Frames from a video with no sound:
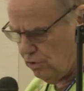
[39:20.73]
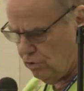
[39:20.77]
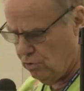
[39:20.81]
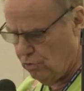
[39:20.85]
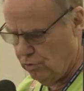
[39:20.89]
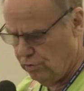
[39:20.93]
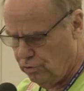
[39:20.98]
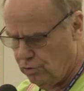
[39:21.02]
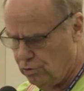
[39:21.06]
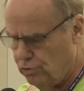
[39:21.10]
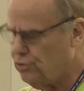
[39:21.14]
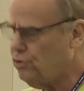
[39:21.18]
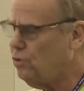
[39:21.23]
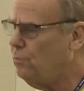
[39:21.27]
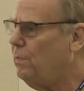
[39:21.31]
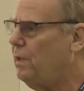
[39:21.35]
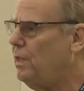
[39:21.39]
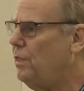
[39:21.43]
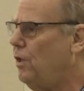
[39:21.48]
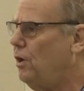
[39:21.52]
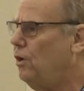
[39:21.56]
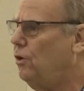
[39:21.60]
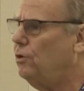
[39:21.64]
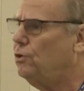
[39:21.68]
you, you should
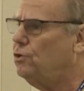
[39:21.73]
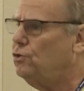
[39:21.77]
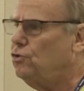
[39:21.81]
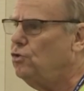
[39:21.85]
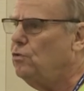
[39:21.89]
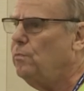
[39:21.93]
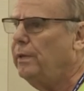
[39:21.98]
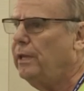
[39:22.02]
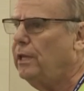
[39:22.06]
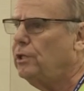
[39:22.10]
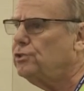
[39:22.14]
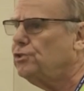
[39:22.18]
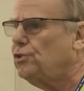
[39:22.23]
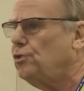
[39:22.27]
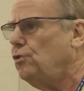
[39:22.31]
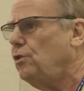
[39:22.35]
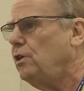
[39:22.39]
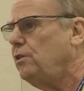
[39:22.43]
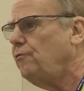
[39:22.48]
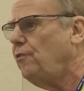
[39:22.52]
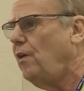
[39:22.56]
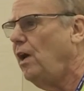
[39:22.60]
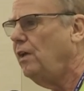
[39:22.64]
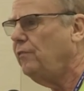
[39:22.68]
be there in 2 minutes,
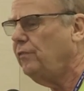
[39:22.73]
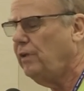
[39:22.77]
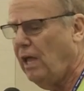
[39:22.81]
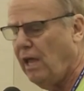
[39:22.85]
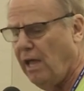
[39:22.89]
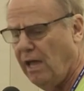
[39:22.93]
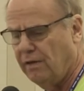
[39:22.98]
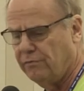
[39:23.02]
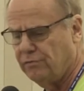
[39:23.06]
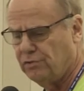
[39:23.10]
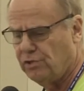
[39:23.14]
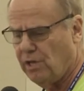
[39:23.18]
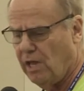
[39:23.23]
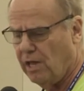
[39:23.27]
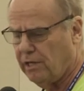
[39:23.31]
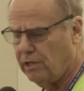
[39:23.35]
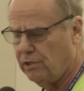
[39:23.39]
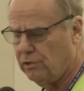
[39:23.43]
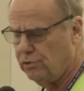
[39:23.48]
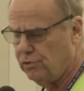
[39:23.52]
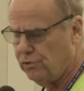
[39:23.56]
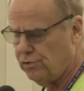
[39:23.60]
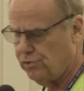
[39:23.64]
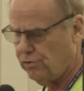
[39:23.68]
35 and a half
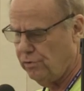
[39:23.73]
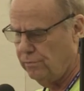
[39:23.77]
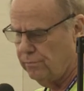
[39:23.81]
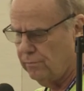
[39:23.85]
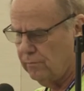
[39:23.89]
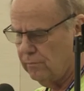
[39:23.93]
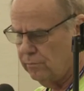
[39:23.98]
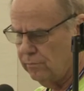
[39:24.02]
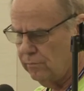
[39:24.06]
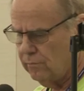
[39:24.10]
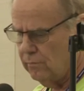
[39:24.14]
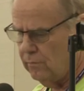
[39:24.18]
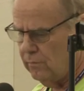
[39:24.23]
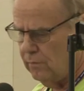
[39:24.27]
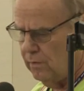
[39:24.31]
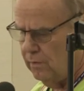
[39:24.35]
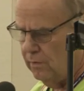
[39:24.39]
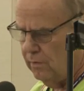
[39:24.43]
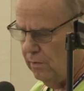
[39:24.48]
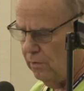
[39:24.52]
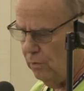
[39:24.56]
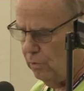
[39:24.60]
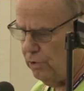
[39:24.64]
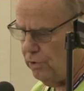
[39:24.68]
seconds.
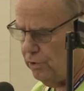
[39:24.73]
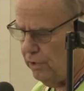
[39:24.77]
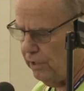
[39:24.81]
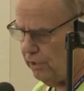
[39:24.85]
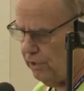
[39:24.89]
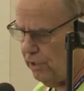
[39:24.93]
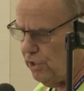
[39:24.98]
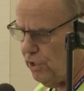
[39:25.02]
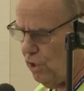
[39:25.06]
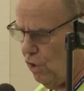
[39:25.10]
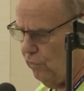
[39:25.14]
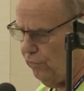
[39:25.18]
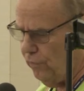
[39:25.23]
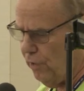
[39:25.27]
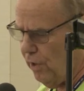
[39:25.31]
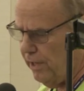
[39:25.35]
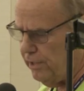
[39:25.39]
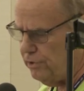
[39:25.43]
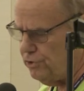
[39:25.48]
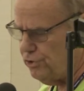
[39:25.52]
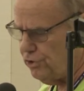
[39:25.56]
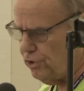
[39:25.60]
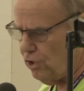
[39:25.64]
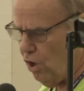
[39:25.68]
When you get to the
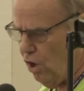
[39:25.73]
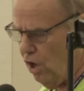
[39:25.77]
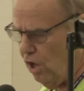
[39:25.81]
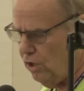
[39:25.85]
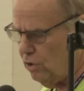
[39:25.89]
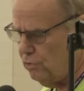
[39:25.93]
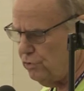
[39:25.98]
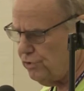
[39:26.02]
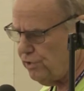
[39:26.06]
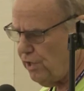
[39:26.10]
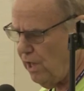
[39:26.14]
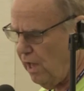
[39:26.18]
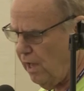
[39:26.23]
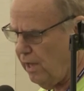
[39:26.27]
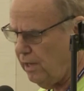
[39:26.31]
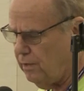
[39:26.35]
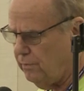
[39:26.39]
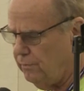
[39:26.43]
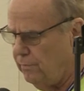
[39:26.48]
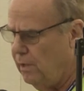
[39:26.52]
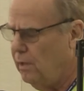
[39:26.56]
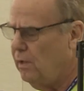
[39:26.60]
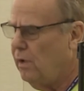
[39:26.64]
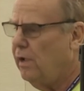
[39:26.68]
overhead Chicago
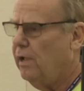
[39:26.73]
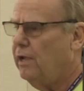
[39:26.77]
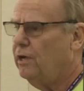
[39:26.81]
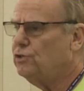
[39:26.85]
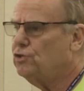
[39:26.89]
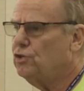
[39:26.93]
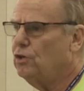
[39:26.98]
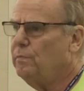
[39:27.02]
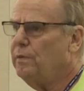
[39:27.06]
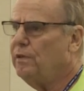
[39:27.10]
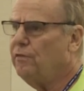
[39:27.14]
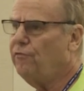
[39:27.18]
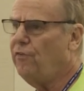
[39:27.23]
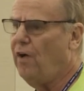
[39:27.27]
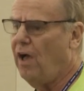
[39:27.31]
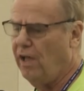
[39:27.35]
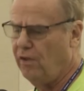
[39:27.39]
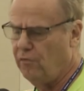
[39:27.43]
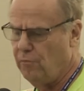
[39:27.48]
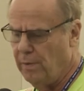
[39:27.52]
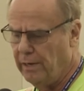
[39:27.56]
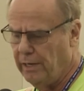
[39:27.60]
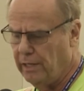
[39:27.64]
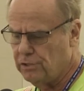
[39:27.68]
sign, it should be
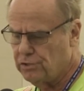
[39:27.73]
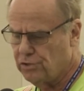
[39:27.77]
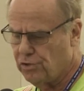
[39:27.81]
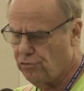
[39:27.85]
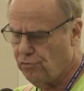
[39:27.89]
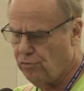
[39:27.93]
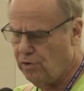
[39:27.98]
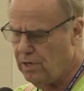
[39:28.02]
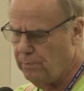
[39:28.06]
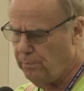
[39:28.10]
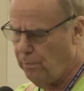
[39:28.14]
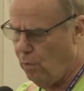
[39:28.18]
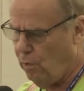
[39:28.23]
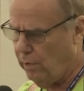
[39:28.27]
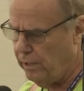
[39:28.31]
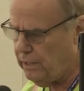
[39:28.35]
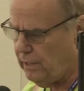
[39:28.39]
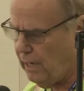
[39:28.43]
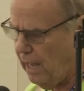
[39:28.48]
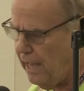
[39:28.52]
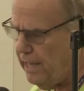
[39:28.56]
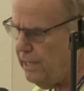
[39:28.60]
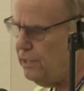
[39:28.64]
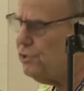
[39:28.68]
5 minutes,
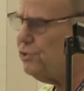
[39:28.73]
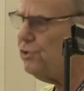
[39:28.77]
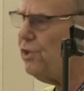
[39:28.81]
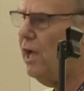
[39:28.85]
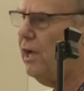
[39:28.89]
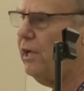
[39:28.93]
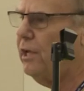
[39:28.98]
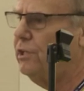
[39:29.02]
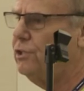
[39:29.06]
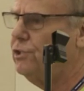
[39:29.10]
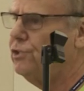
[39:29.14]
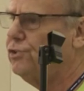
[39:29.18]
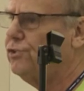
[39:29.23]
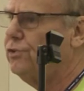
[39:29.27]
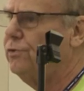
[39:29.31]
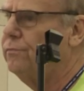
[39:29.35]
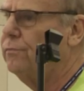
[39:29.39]
3.8 seconds,